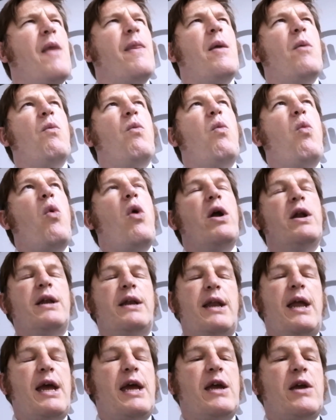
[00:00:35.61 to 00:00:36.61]
Then
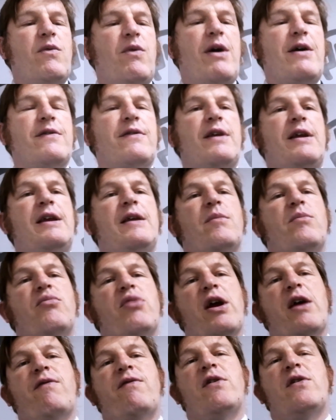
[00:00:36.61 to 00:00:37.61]
one day, whilst eating
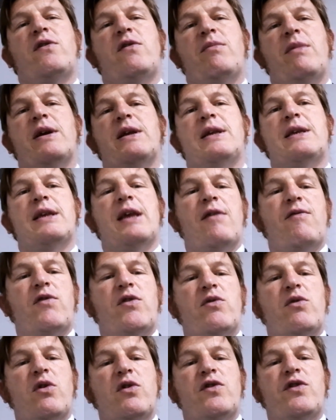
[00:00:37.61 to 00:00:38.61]
breakfast with my
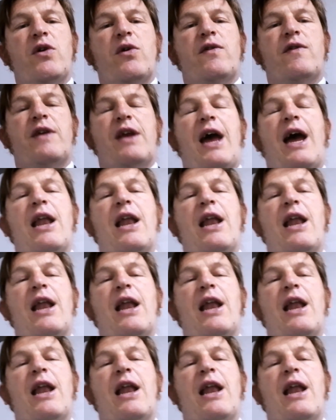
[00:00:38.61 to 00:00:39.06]
7-year-old Josie,